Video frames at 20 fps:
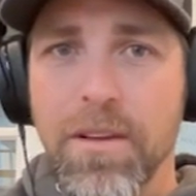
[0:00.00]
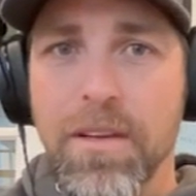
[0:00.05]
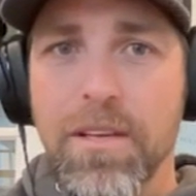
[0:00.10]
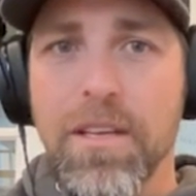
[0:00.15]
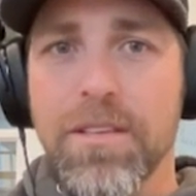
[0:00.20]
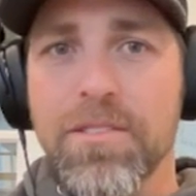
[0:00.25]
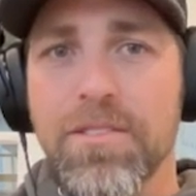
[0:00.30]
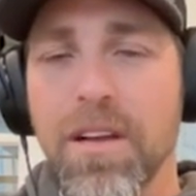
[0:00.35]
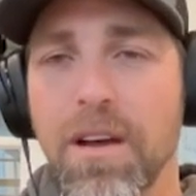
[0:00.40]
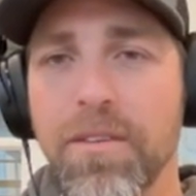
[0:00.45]

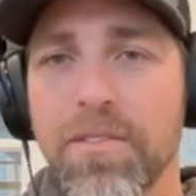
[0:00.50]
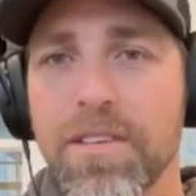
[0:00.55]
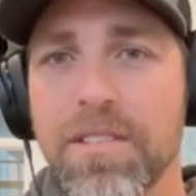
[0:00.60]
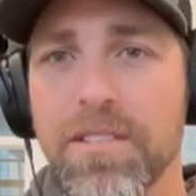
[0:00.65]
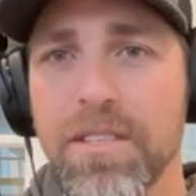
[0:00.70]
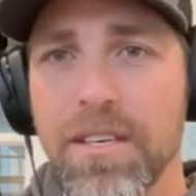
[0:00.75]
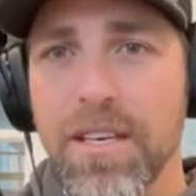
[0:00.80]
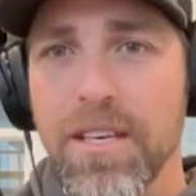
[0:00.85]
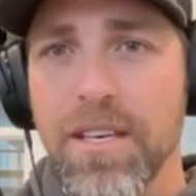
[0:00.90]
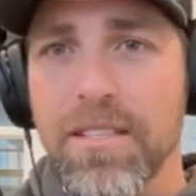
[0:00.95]
It's
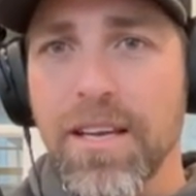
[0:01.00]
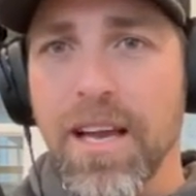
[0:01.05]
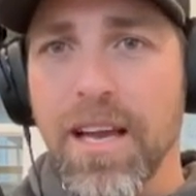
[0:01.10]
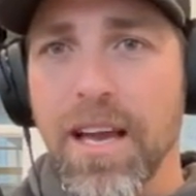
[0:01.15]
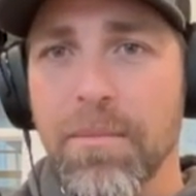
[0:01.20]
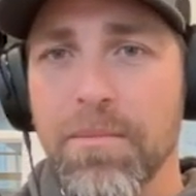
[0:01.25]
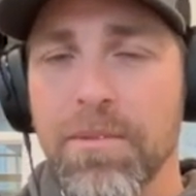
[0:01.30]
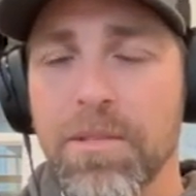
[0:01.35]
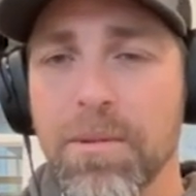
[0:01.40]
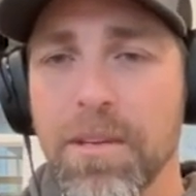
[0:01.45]
obviously a
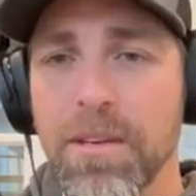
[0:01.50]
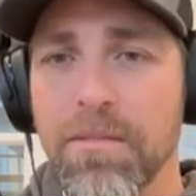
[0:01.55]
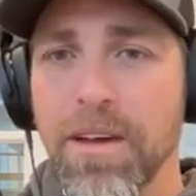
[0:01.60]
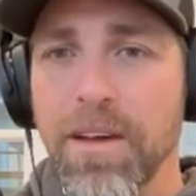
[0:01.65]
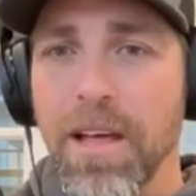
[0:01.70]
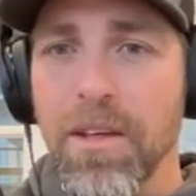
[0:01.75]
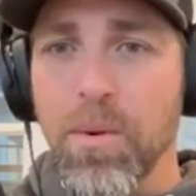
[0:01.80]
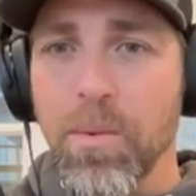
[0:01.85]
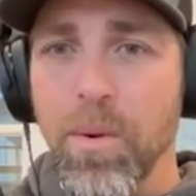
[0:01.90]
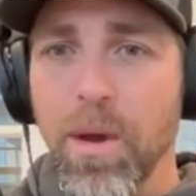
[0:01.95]
time to be
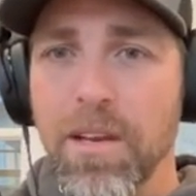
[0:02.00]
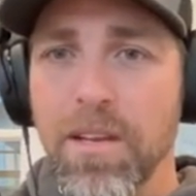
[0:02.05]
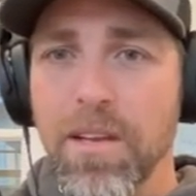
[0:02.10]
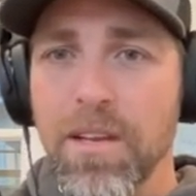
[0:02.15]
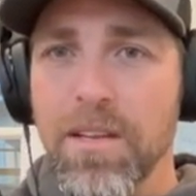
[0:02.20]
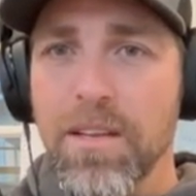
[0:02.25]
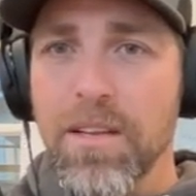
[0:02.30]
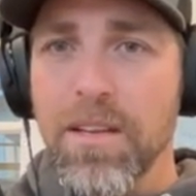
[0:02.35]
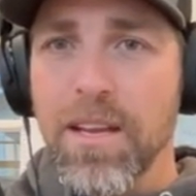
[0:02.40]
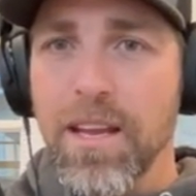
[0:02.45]

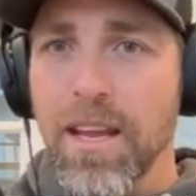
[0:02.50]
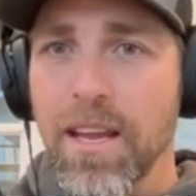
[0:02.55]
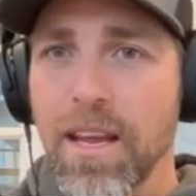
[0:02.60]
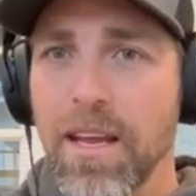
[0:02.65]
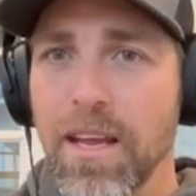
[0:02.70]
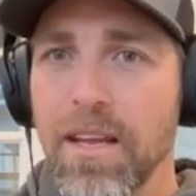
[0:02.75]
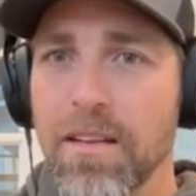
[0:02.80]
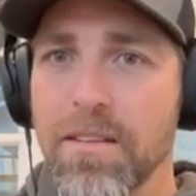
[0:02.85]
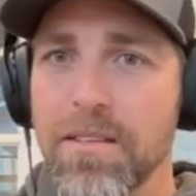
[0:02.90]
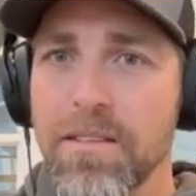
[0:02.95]
evaluated
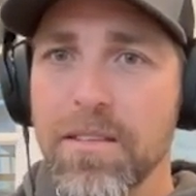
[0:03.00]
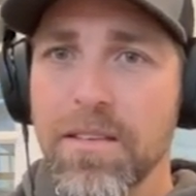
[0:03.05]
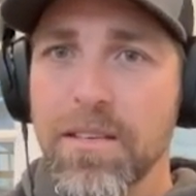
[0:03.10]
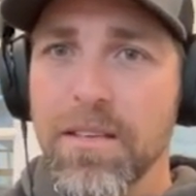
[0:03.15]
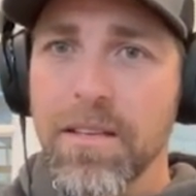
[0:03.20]
and